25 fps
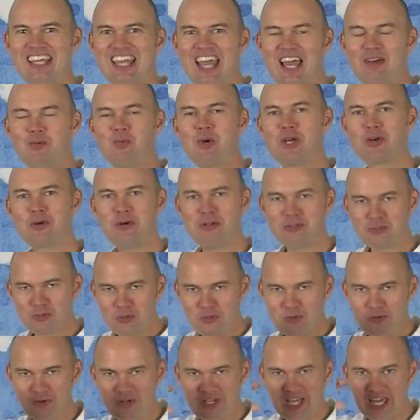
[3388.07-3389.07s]
And we're going to
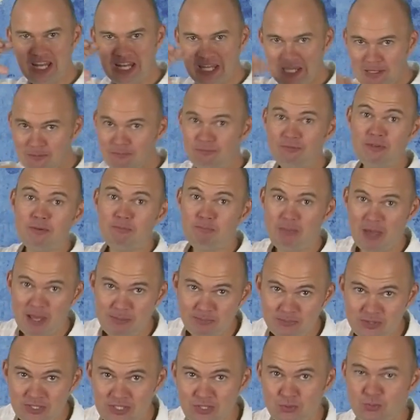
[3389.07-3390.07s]
look at infant
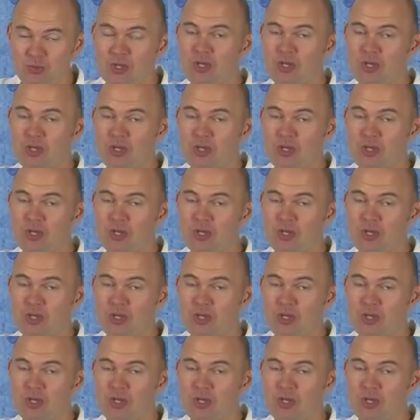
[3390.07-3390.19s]
baptism.